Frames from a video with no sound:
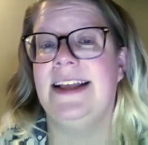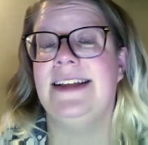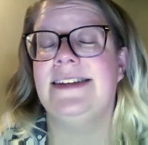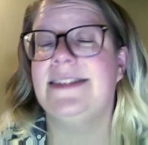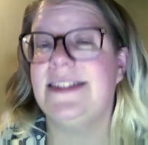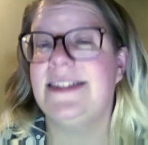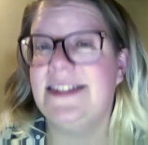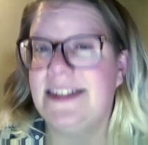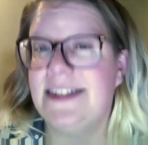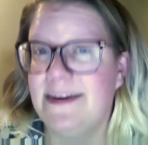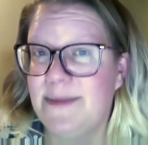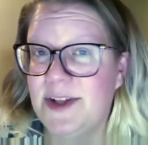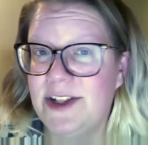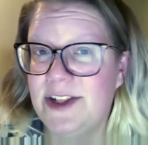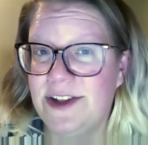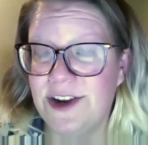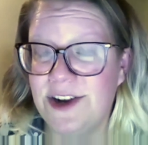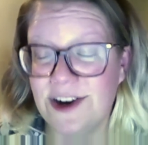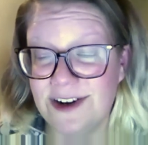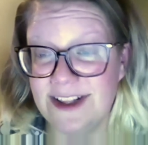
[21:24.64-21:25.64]

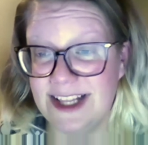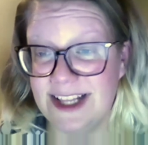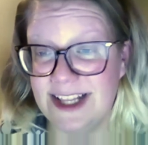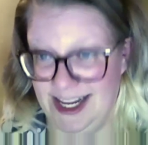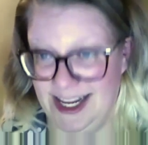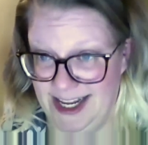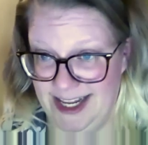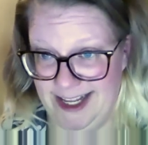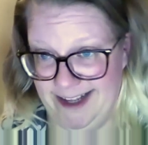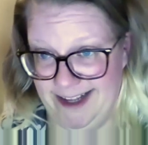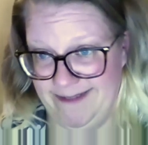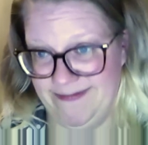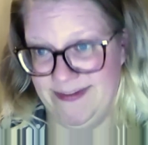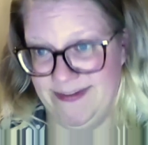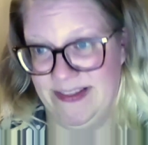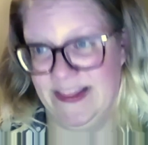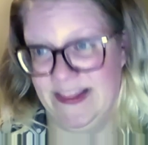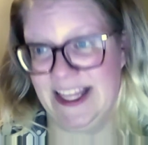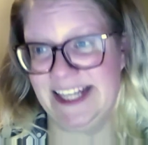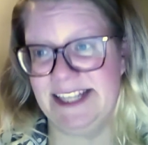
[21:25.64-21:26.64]
Similarly,
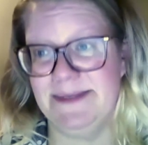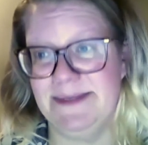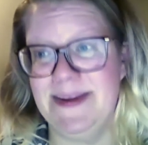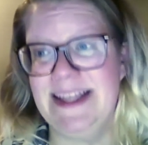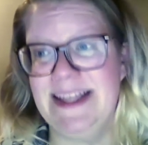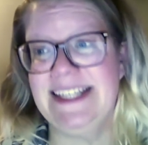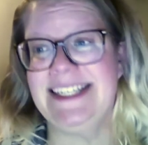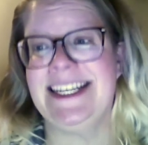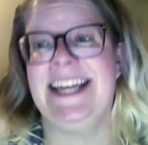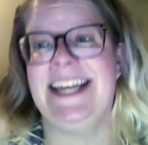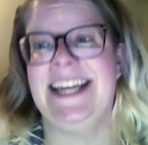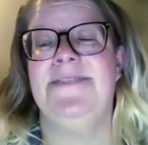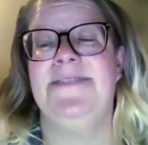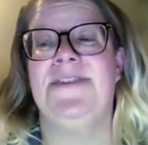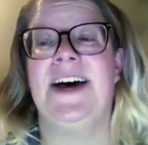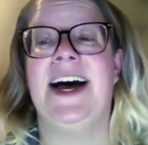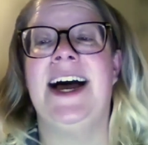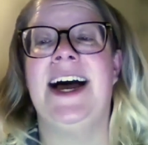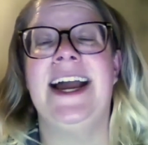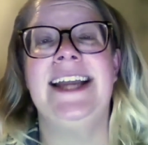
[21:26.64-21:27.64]
this means that if
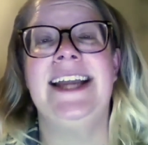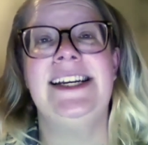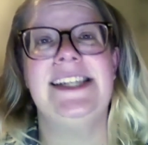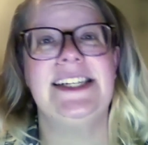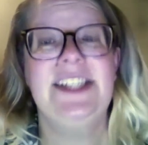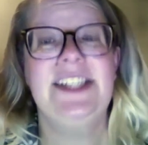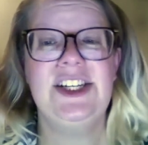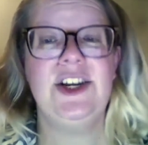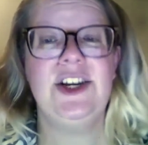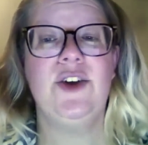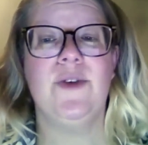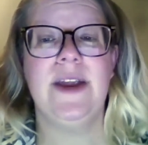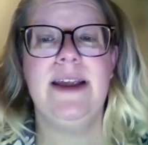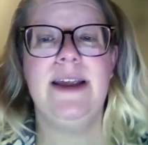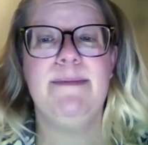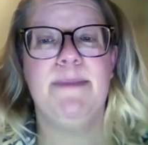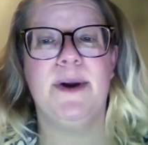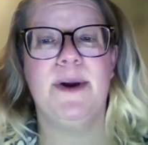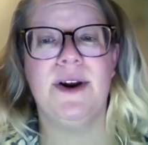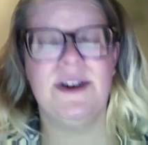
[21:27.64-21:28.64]
I
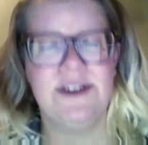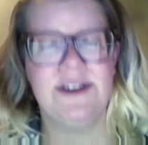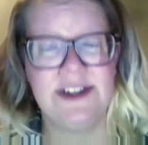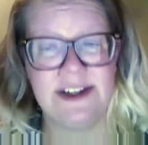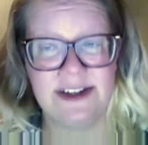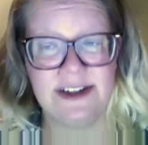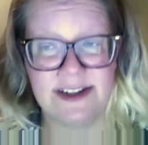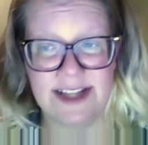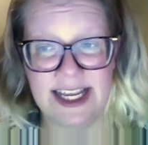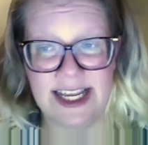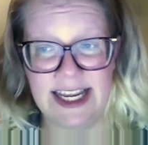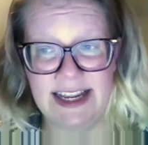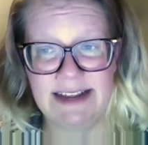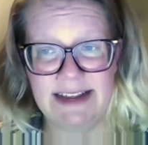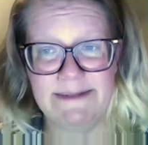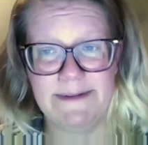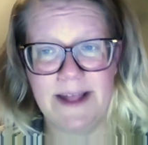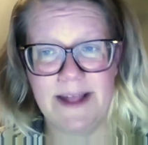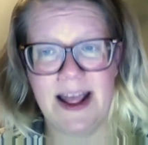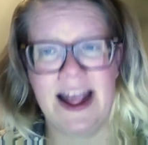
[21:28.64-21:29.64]
disagree personally,
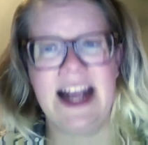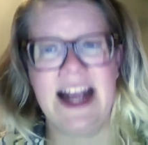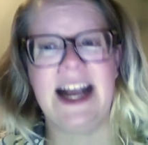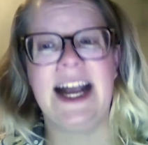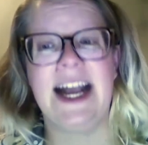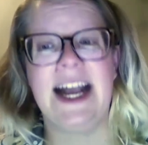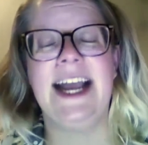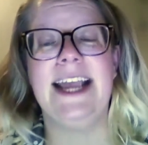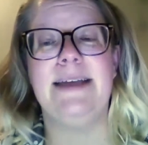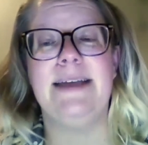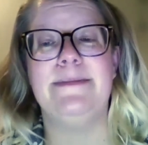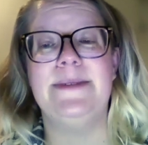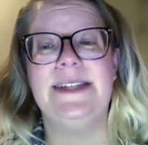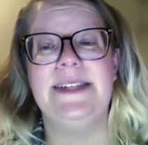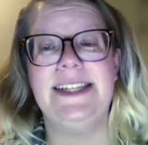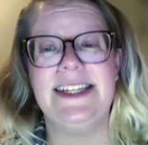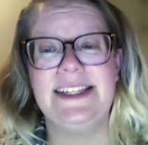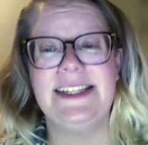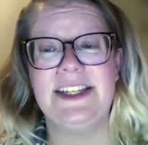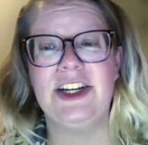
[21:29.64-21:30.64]
I am
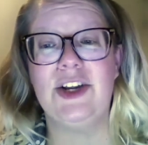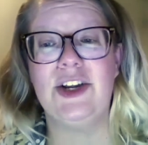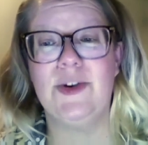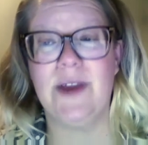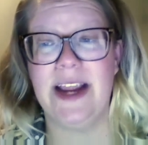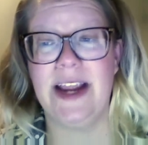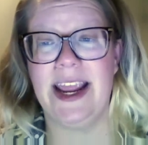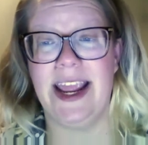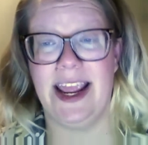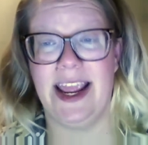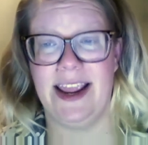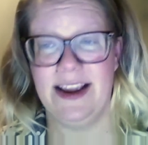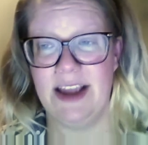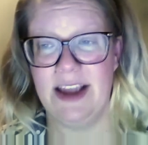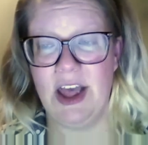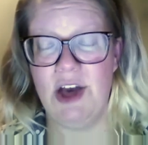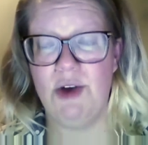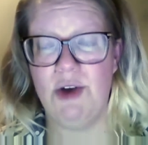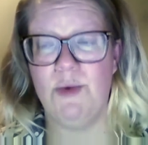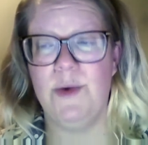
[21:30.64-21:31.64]
disagreeing
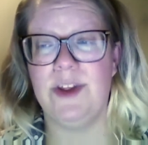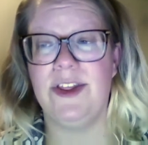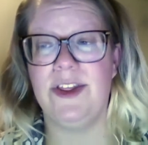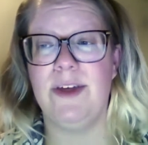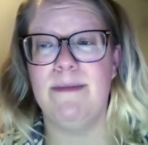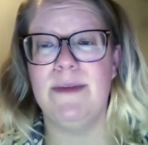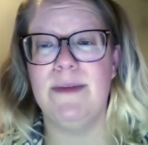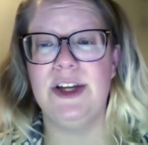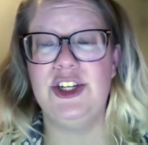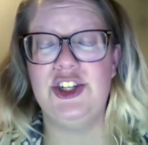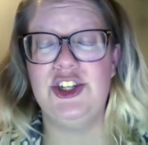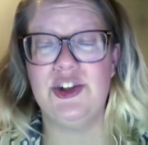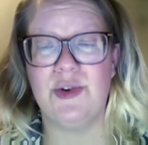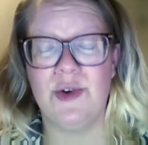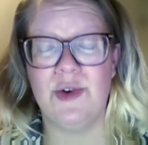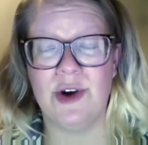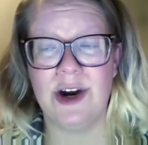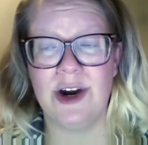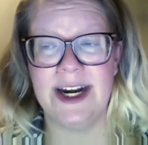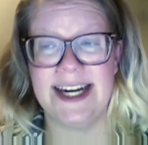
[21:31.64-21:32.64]
with the
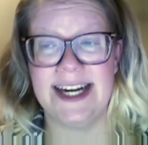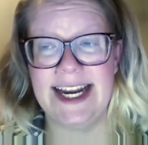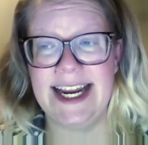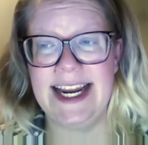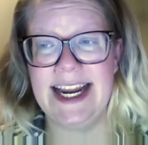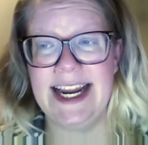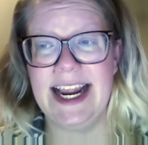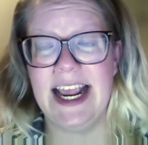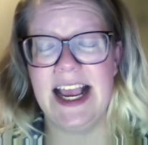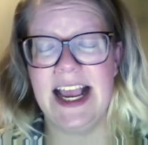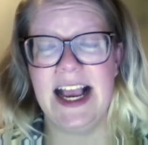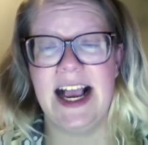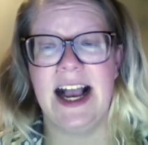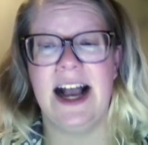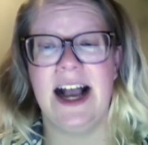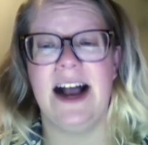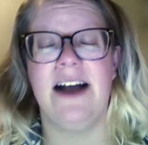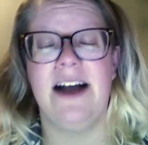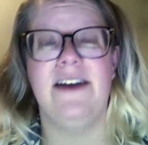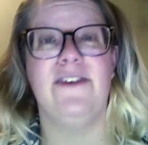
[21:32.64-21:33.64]
majority
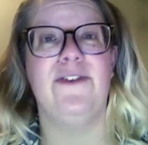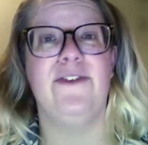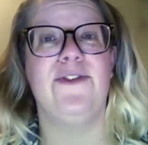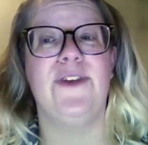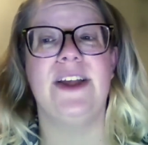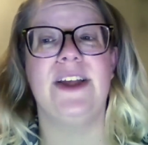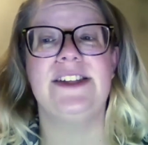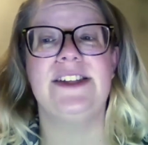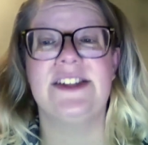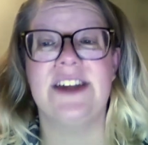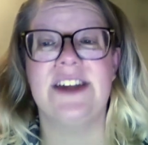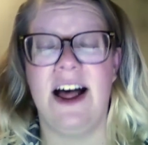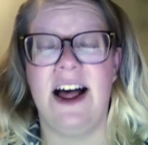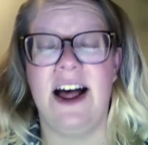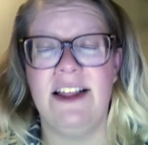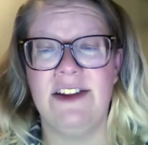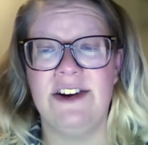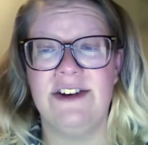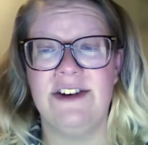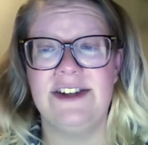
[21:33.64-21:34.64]
of
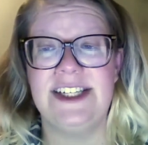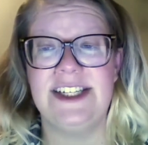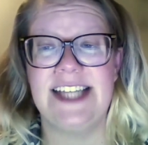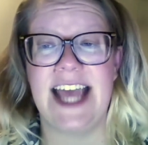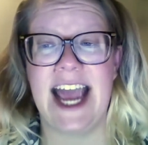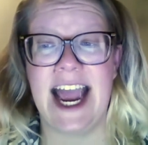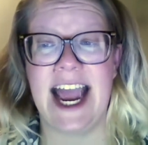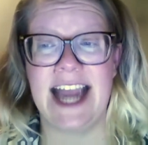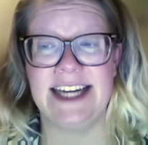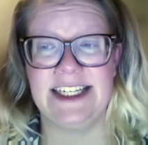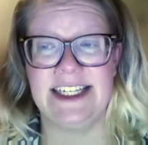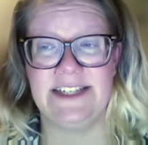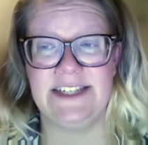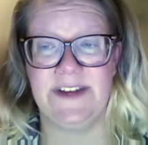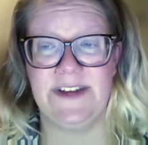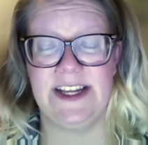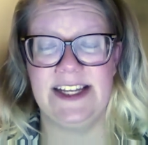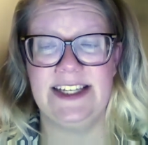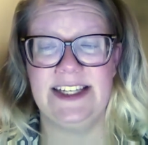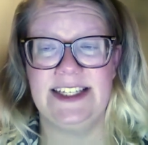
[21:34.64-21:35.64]
scholars,
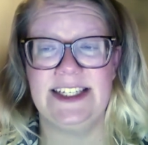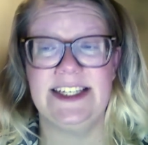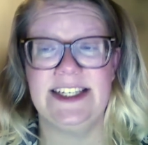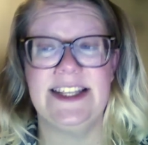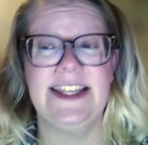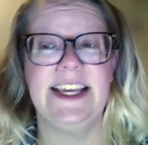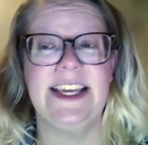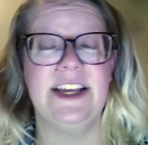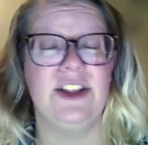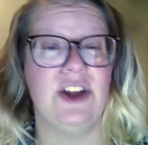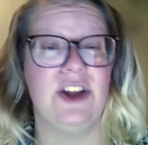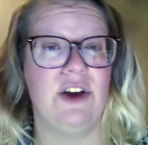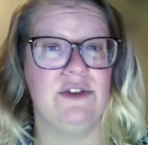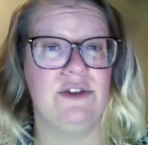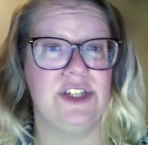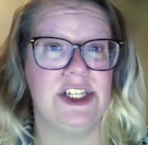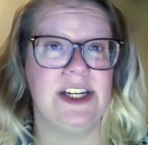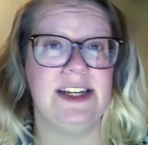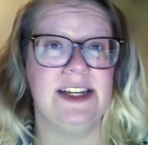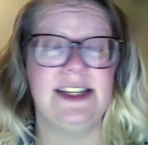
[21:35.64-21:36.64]
activists,
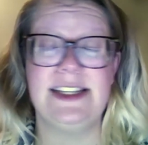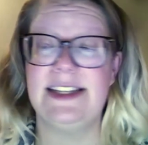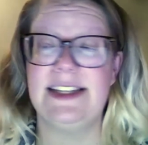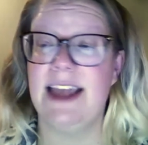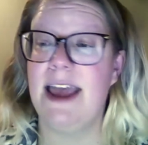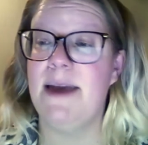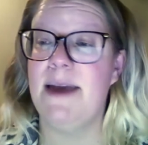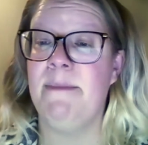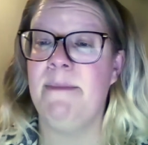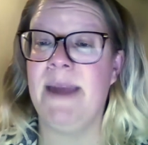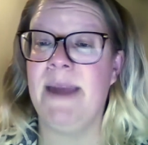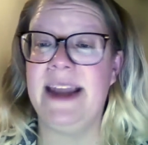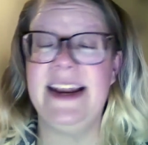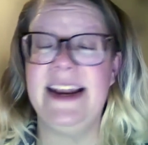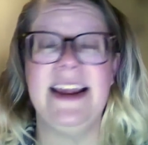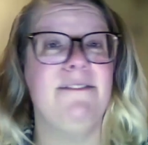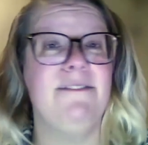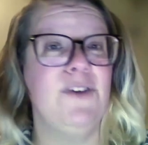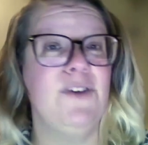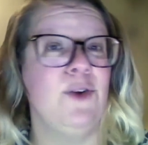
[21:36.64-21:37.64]
theologians,
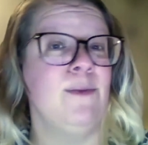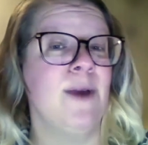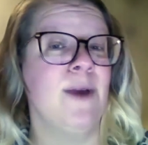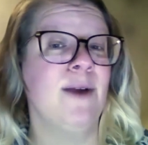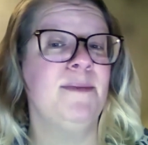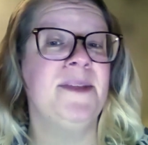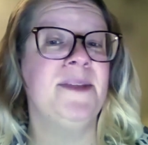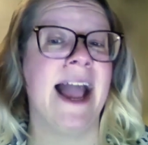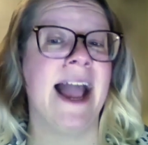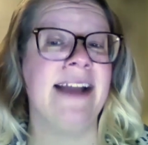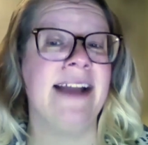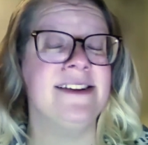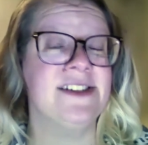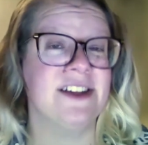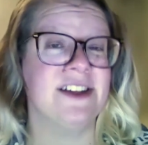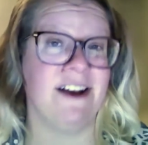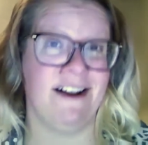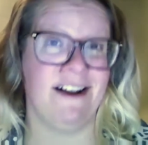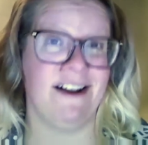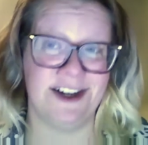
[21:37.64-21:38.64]
many of whom are Black
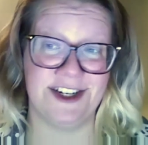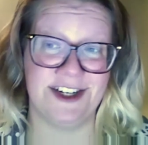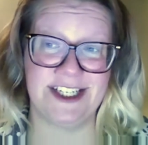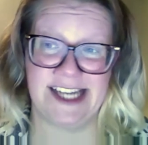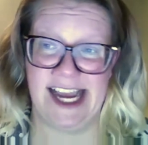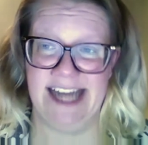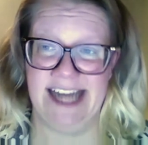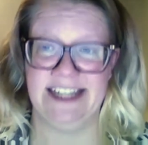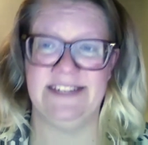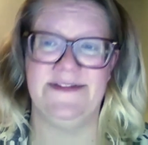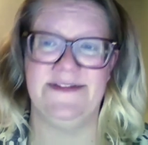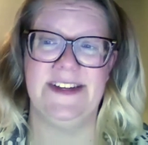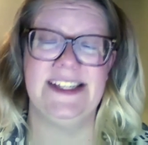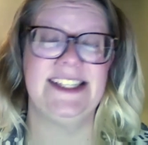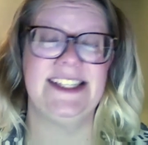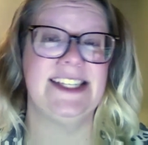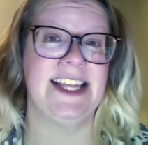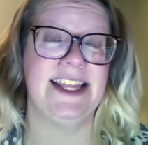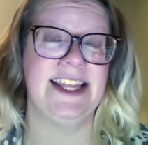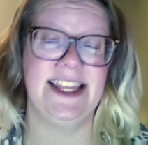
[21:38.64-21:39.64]
scholars,
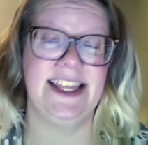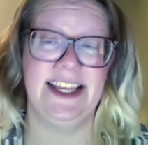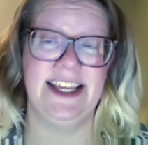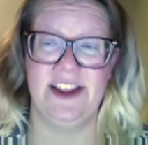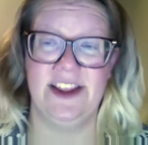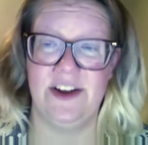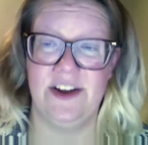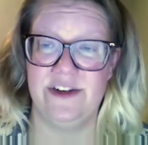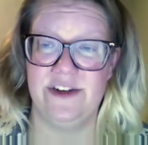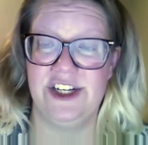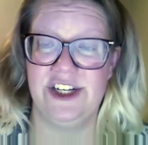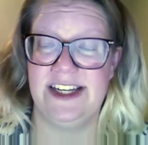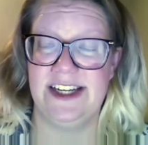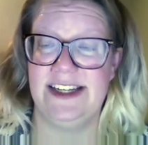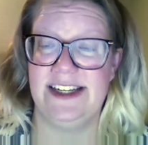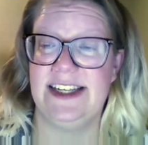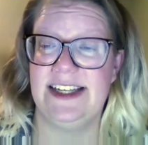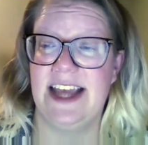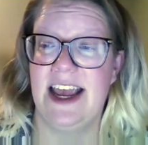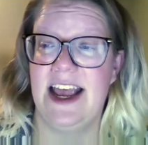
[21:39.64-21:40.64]
activists, and
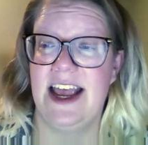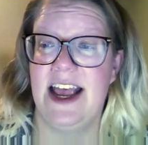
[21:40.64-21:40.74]
theologians,